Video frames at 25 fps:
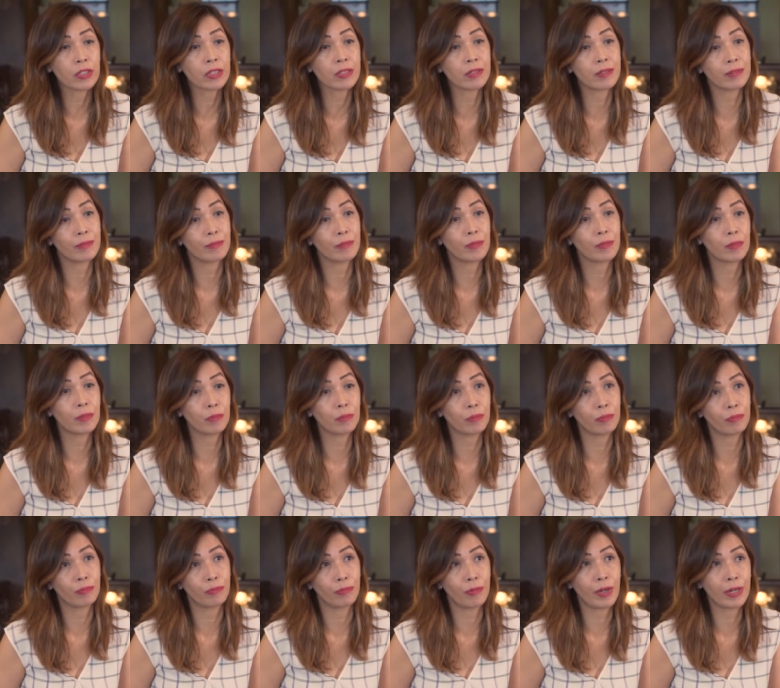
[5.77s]
is
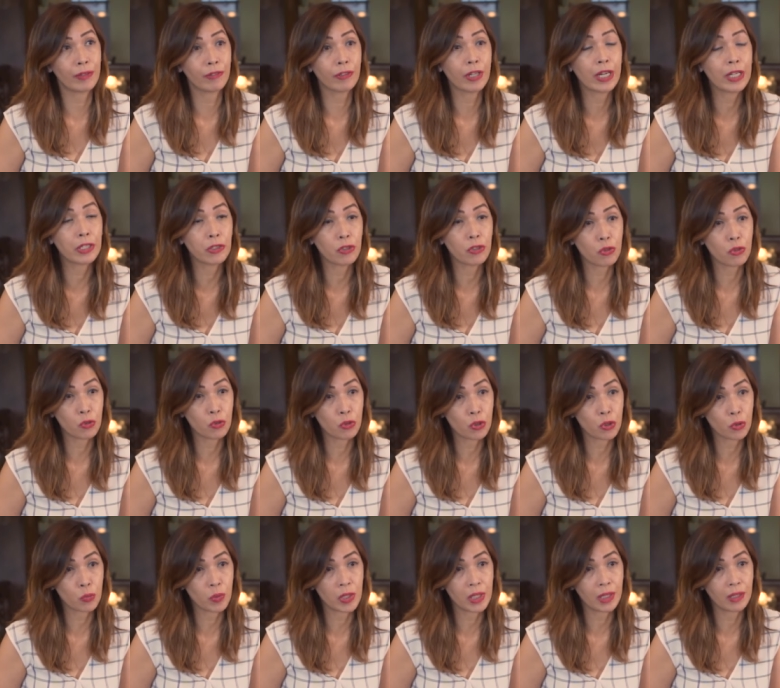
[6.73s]
rather
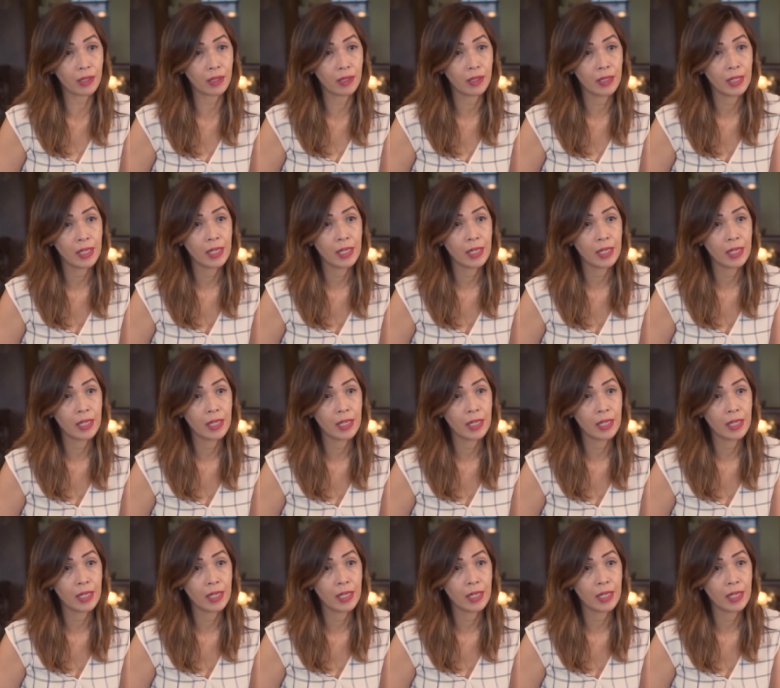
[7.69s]
unusual.